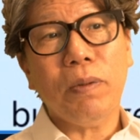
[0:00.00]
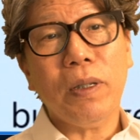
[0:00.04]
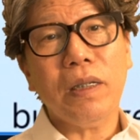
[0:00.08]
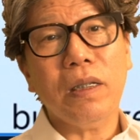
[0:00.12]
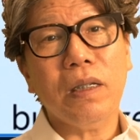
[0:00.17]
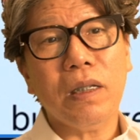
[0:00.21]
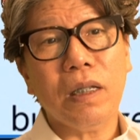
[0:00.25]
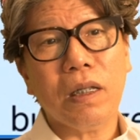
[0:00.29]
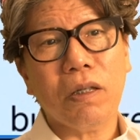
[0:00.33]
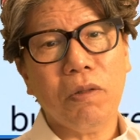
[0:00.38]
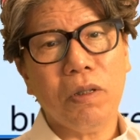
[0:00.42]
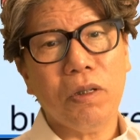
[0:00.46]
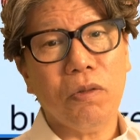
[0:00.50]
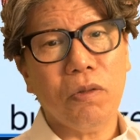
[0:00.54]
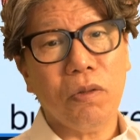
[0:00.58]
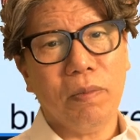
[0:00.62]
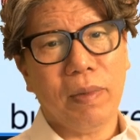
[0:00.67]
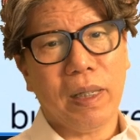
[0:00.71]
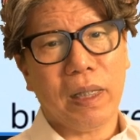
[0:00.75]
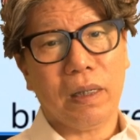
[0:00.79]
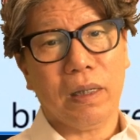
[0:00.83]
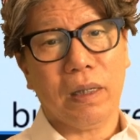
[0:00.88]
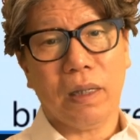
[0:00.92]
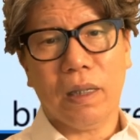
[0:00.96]
pursues what
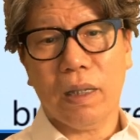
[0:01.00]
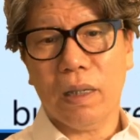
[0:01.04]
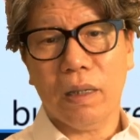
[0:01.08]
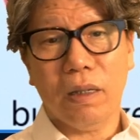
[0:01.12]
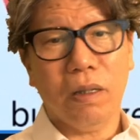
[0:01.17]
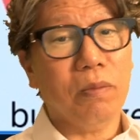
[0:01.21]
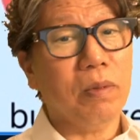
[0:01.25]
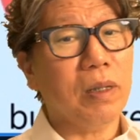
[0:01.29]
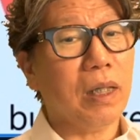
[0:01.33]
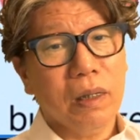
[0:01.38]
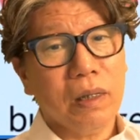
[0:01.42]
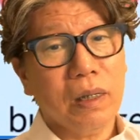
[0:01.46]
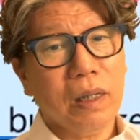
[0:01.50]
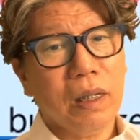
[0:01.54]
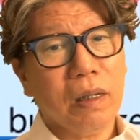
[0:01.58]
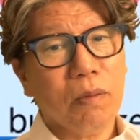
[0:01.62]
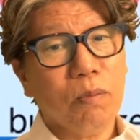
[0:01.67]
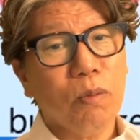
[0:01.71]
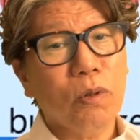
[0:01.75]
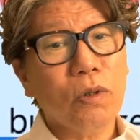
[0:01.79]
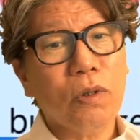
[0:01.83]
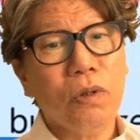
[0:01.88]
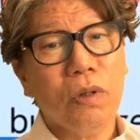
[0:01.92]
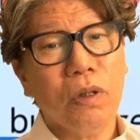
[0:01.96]
is comfortable,
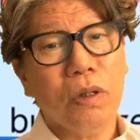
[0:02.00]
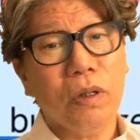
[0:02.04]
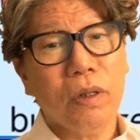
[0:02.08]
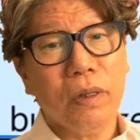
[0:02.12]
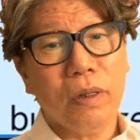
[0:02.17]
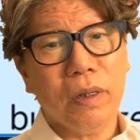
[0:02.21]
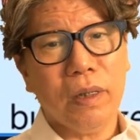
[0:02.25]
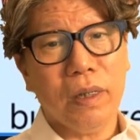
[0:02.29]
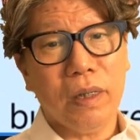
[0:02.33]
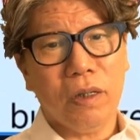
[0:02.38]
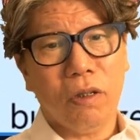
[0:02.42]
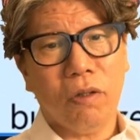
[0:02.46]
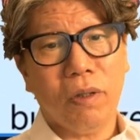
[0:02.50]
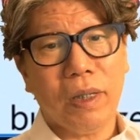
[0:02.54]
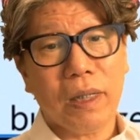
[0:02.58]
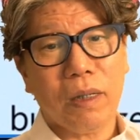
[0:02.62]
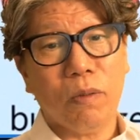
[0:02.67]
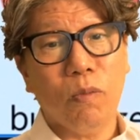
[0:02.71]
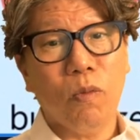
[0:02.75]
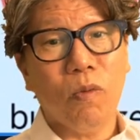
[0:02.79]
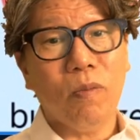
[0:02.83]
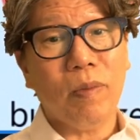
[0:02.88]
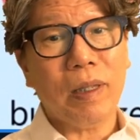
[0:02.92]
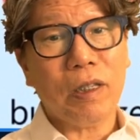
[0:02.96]
even if the prosthesis
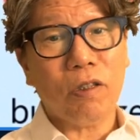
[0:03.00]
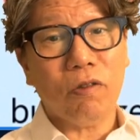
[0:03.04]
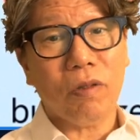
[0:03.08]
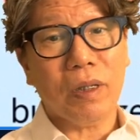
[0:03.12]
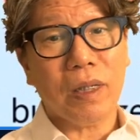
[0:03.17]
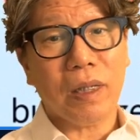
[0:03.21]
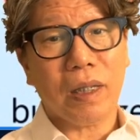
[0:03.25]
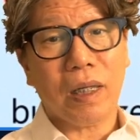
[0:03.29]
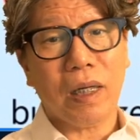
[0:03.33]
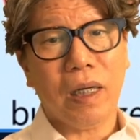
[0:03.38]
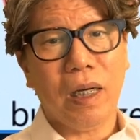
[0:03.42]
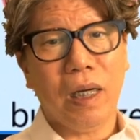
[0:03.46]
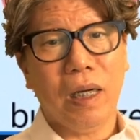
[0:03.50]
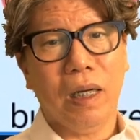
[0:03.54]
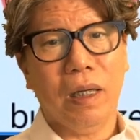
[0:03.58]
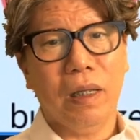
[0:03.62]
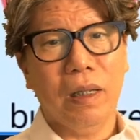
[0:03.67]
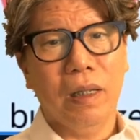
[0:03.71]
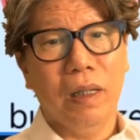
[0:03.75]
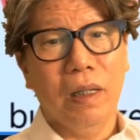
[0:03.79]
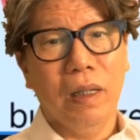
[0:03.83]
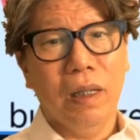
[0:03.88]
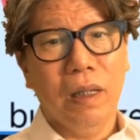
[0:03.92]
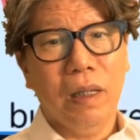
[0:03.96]
doesn't fit
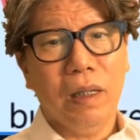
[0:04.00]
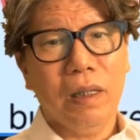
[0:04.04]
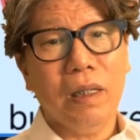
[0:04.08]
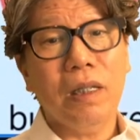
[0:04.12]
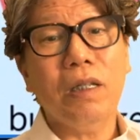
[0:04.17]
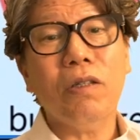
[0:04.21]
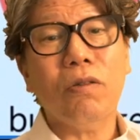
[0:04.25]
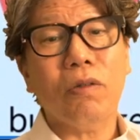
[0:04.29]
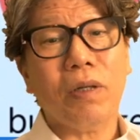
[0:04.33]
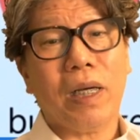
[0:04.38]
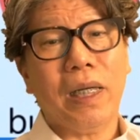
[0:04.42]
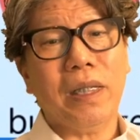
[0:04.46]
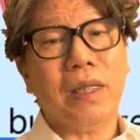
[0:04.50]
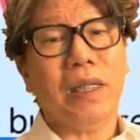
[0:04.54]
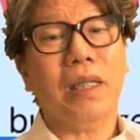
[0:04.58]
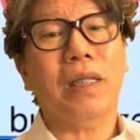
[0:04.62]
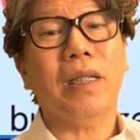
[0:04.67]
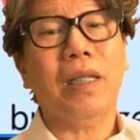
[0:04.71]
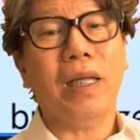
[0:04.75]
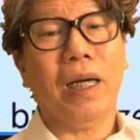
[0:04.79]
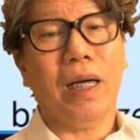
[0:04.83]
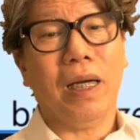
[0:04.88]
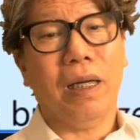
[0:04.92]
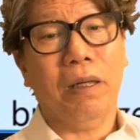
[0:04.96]
precisely, this is
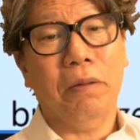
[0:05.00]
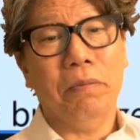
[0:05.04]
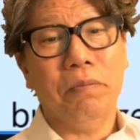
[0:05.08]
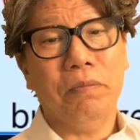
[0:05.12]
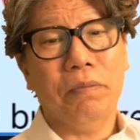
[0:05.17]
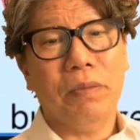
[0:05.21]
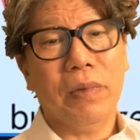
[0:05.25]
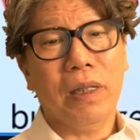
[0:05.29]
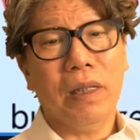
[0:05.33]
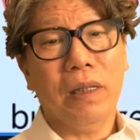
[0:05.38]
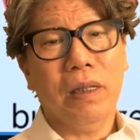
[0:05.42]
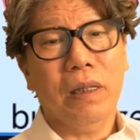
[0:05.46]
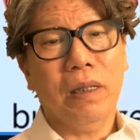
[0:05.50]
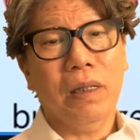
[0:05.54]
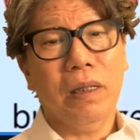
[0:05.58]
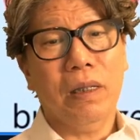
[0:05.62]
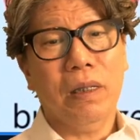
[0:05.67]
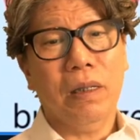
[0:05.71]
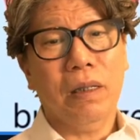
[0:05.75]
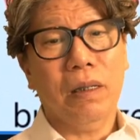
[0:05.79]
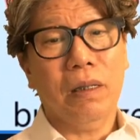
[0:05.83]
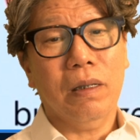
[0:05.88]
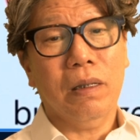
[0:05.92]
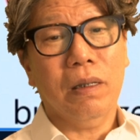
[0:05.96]
acceptable.
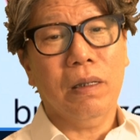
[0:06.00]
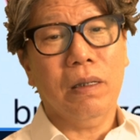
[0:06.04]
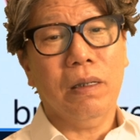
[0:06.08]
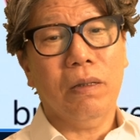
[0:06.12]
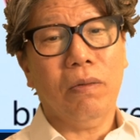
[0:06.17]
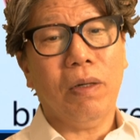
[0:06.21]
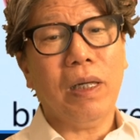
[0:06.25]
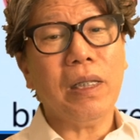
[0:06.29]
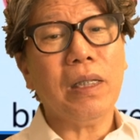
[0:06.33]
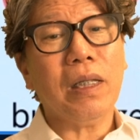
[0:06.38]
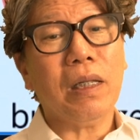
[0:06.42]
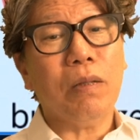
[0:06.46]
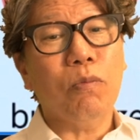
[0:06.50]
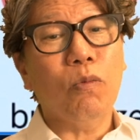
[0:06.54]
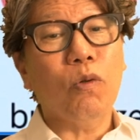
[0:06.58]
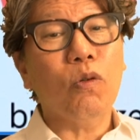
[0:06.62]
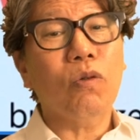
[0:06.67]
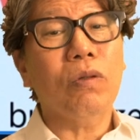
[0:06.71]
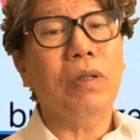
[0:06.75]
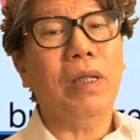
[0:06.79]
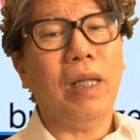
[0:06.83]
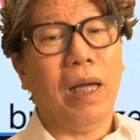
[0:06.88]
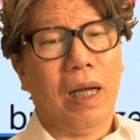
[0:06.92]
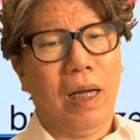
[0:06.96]
The patient is
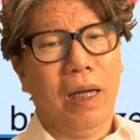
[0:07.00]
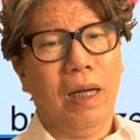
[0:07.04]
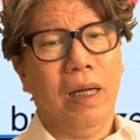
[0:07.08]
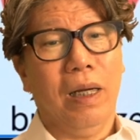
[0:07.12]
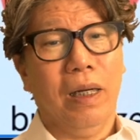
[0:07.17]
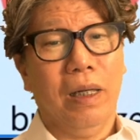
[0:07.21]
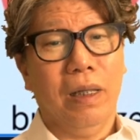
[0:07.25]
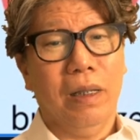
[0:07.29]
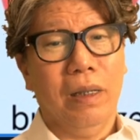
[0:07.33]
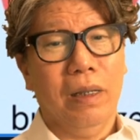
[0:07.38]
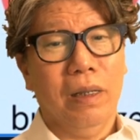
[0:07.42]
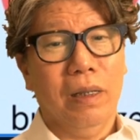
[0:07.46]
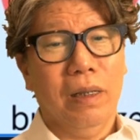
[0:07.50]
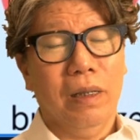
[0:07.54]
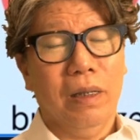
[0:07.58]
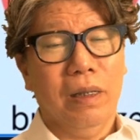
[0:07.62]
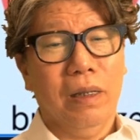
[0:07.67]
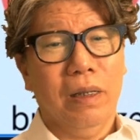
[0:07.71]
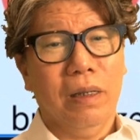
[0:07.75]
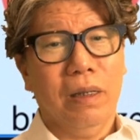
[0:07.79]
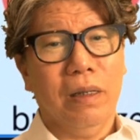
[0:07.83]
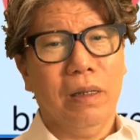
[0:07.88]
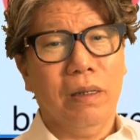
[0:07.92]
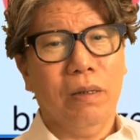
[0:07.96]
unaware.
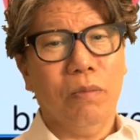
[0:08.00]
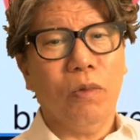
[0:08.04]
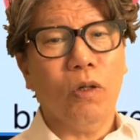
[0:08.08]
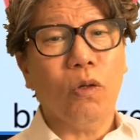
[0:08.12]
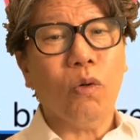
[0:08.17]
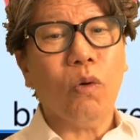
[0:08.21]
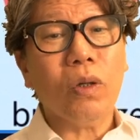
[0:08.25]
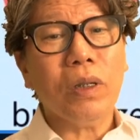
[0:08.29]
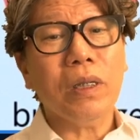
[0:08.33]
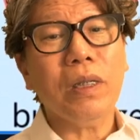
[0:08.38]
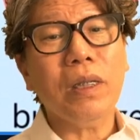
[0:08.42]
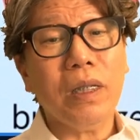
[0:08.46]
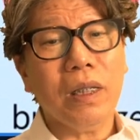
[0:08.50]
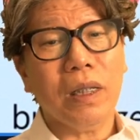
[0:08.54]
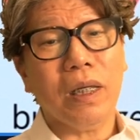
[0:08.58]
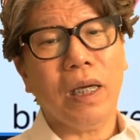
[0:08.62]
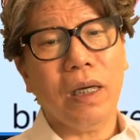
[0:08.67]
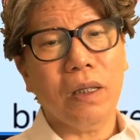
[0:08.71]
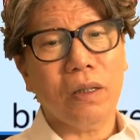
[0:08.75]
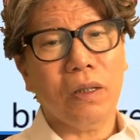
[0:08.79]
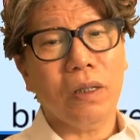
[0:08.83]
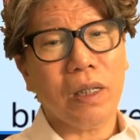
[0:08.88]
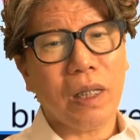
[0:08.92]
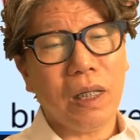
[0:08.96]
It's a concept of this
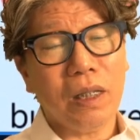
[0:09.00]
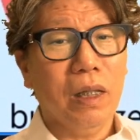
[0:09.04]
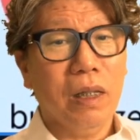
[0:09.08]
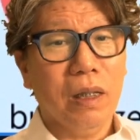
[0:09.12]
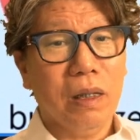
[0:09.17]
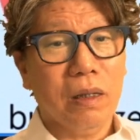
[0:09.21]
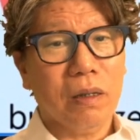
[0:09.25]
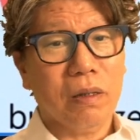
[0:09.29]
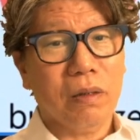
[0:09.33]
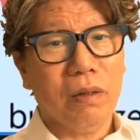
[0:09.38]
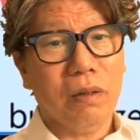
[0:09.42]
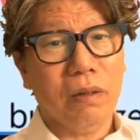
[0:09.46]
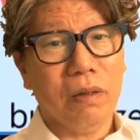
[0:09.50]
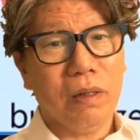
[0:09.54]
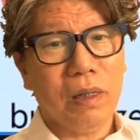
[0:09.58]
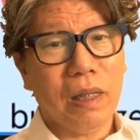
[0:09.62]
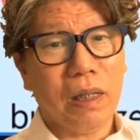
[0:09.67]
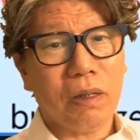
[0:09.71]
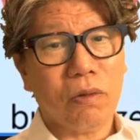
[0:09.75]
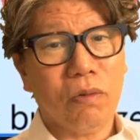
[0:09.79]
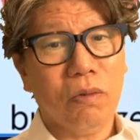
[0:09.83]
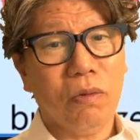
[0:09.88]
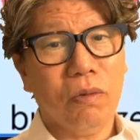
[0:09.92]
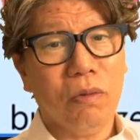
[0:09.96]
nature. It seems
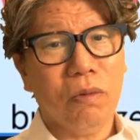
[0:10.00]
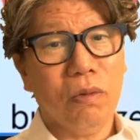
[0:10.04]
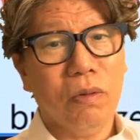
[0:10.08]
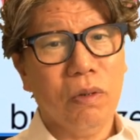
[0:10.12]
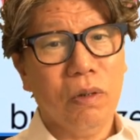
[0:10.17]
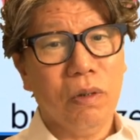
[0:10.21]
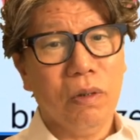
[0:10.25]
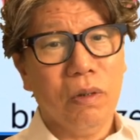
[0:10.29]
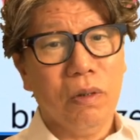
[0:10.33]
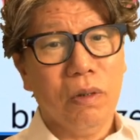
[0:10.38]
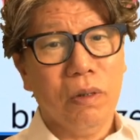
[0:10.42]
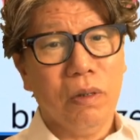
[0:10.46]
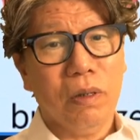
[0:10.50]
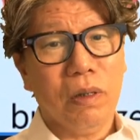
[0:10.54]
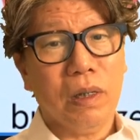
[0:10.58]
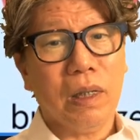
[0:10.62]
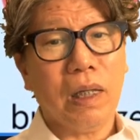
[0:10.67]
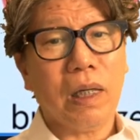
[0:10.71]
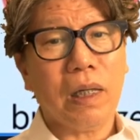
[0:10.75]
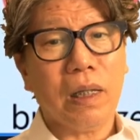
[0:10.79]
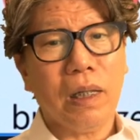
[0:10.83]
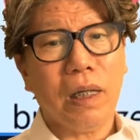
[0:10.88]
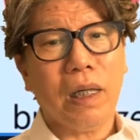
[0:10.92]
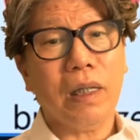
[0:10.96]
that you often discuss this
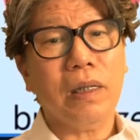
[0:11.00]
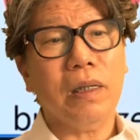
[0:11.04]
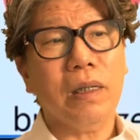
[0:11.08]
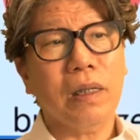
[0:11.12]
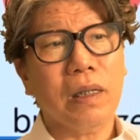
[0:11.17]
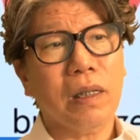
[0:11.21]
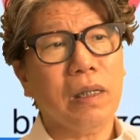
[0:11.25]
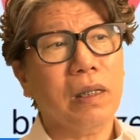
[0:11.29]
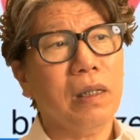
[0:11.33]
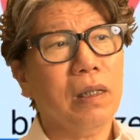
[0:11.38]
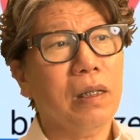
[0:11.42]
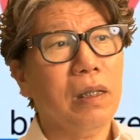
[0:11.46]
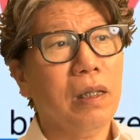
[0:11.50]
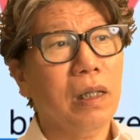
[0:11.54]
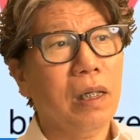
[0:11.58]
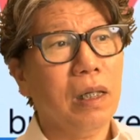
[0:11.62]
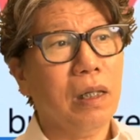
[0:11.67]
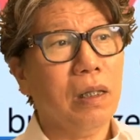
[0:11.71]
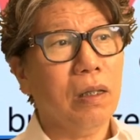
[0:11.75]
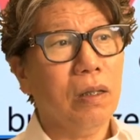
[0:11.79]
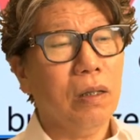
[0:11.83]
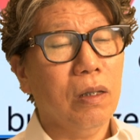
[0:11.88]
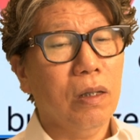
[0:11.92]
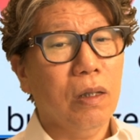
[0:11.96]
concept.
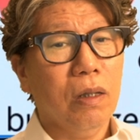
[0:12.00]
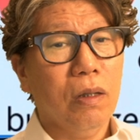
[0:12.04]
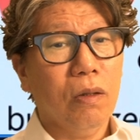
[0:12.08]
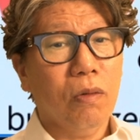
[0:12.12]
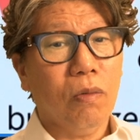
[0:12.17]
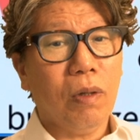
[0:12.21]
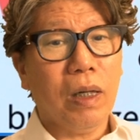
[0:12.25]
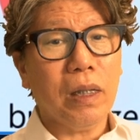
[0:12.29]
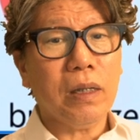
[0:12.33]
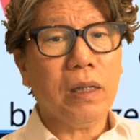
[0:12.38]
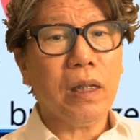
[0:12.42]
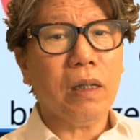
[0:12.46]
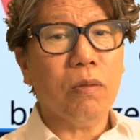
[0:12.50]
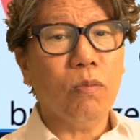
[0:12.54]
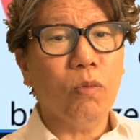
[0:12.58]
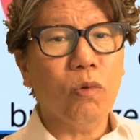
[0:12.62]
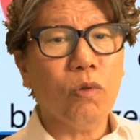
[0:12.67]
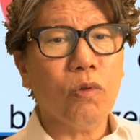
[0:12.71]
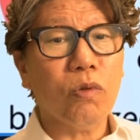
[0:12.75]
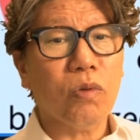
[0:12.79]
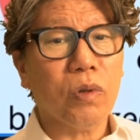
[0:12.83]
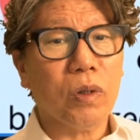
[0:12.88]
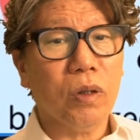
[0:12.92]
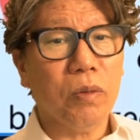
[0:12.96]
Certainly the patient must be
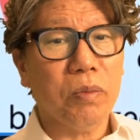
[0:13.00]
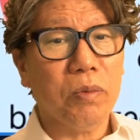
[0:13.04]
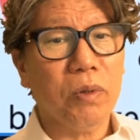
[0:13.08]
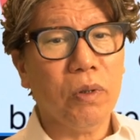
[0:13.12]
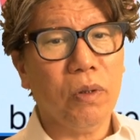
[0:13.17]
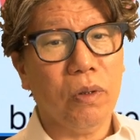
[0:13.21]
aware.